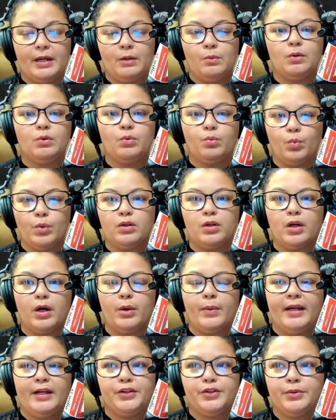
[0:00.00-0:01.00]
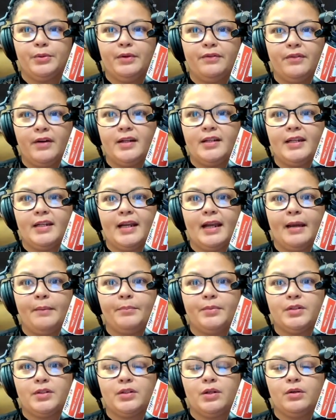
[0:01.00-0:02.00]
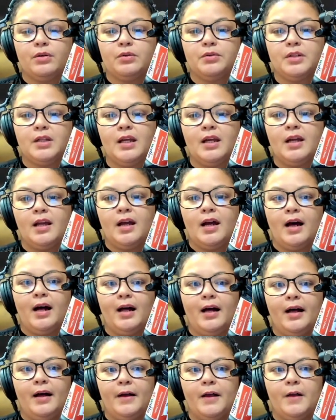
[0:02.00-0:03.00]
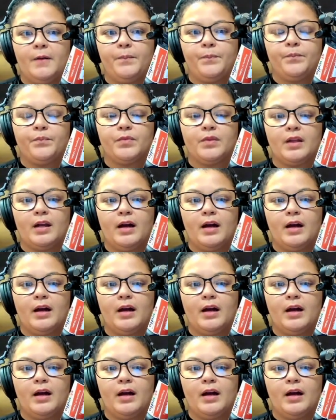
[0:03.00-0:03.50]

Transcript: We'll go into a funding episode in